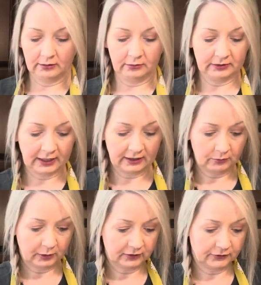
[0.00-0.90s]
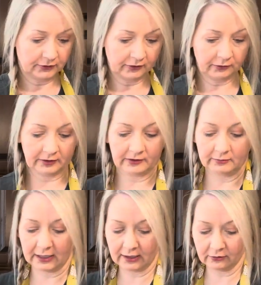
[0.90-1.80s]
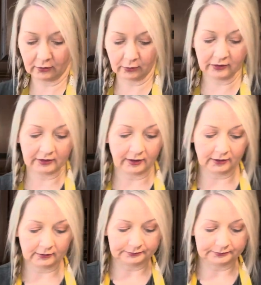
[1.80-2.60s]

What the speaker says: and they didn't want to fuss with making their own starter.